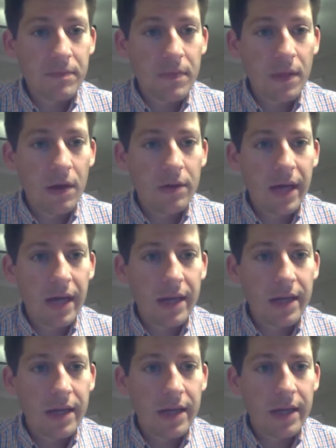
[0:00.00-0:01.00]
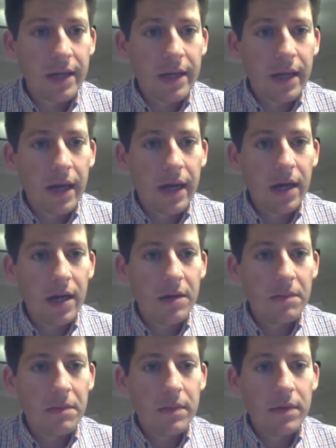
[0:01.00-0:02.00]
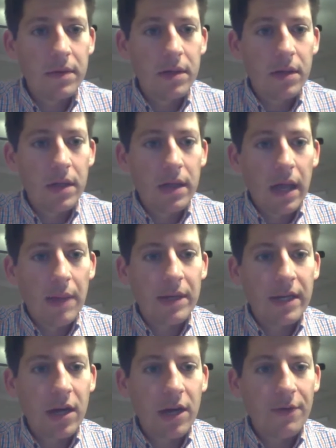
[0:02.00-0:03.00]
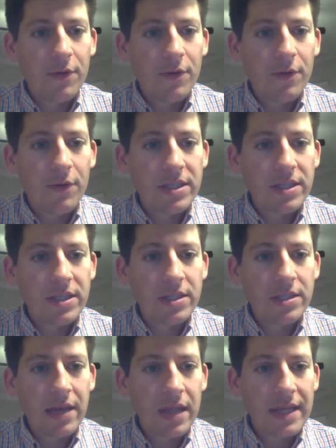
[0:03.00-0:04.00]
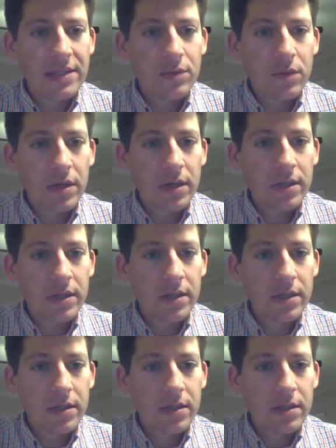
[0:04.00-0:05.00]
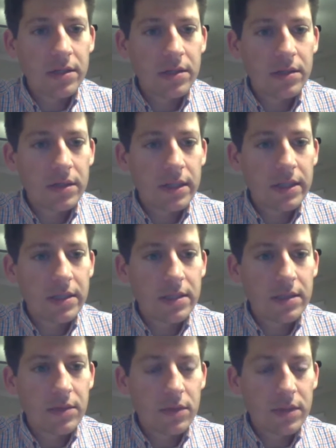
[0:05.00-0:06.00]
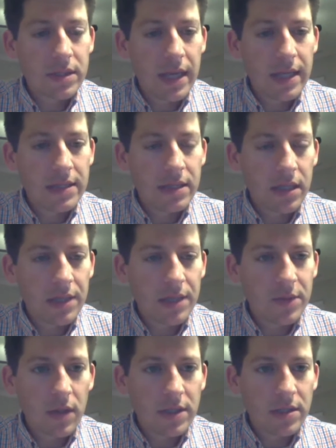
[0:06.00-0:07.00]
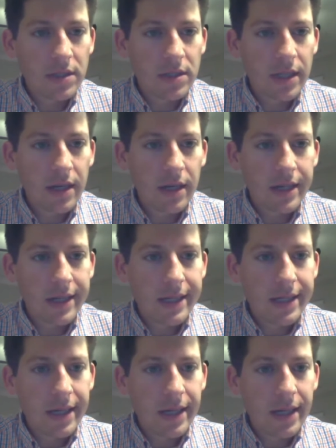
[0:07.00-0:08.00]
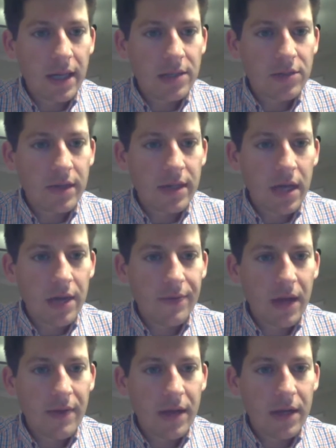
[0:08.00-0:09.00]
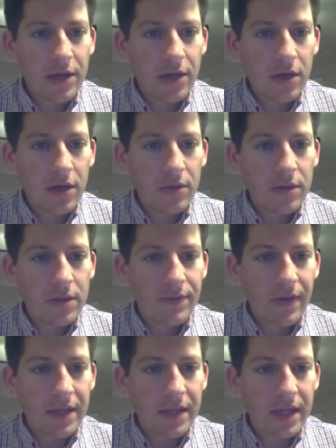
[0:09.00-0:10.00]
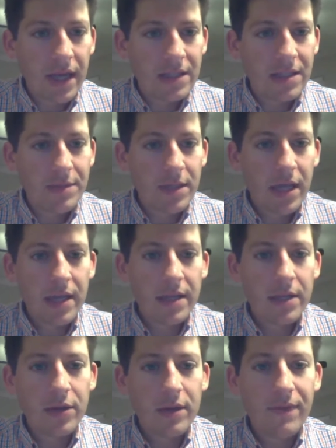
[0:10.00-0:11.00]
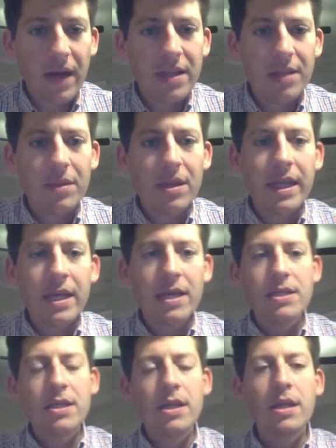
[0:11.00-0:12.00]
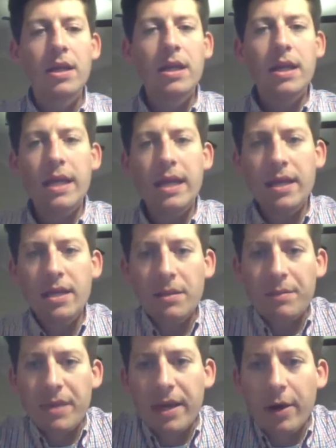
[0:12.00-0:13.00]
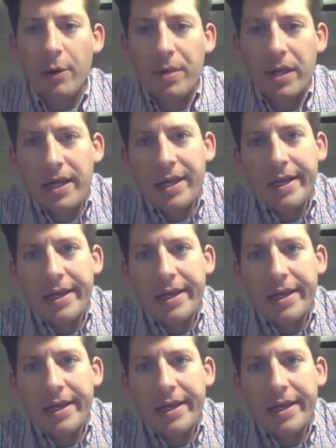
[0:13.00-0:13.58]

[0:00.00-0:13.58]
Okay, I'm going to cut off questions now. So the last one is Halima's question there. Concentrate 9 and 5, I concur. What do we find the key concepts again? You can find them linked in the PLP.